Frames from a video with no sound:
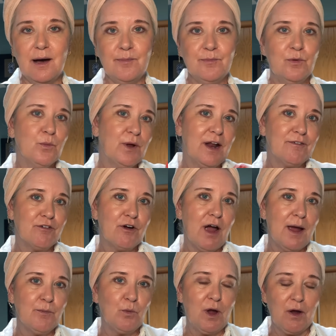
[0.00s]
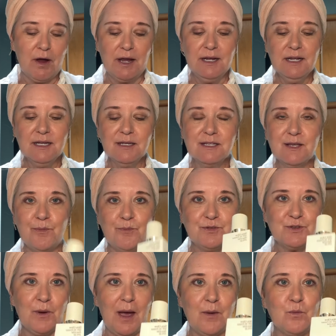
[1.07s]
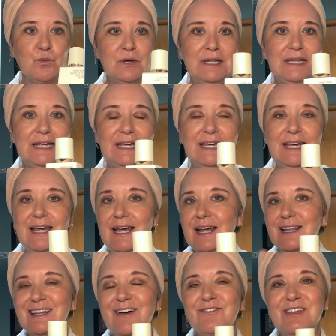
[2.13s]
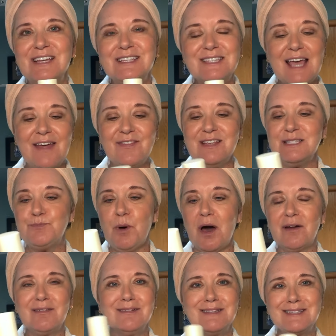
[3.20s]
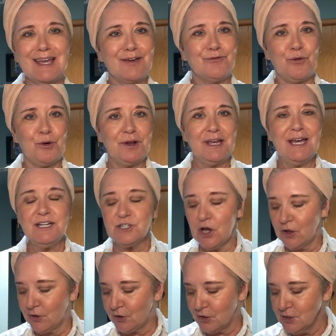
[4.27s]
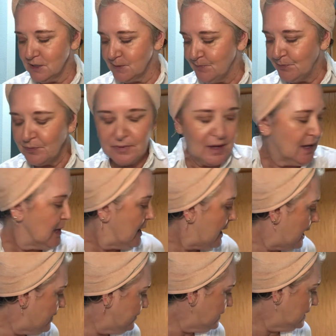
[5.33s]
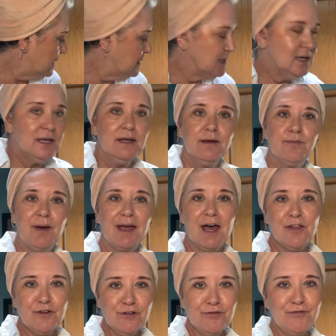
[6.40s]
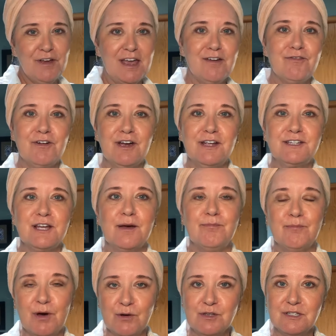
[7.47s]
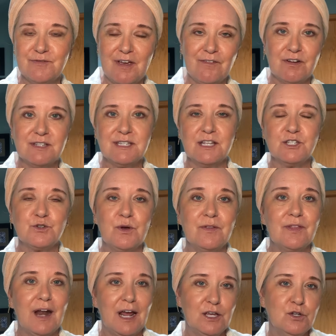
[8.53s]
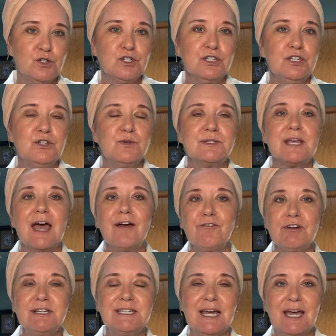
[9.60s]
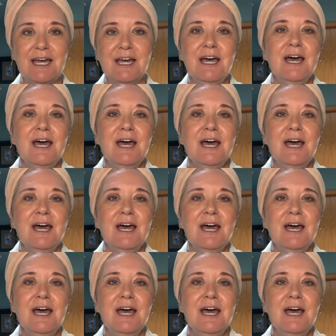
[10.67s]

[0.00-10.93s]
whatever I'm wearing. So I really love this. And this bottle, it's like $48. And then my other favorite, most favorite sunscreen that I usually use every day